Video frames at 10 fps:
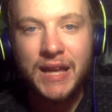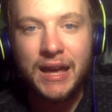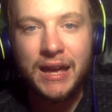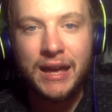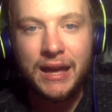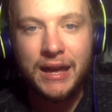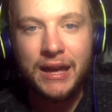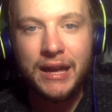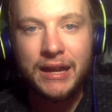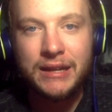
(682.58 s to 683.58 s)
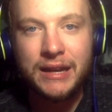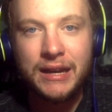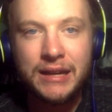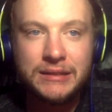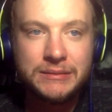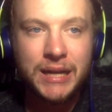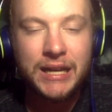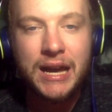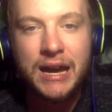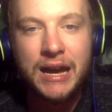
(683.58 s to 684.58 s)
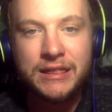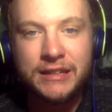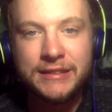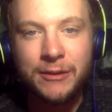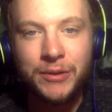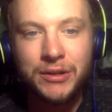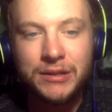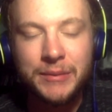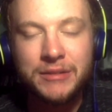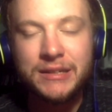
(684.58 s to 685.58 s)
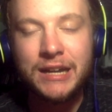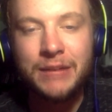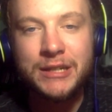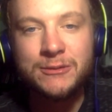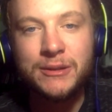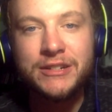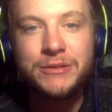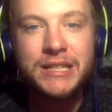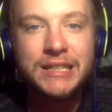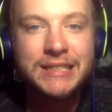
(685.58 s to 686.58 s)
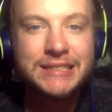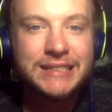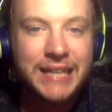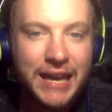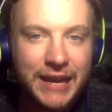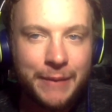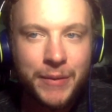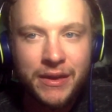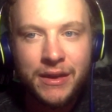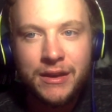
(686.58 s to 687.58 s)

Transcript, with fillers: And it, I, I think they will. Let me know in the comments, what did you think of this game?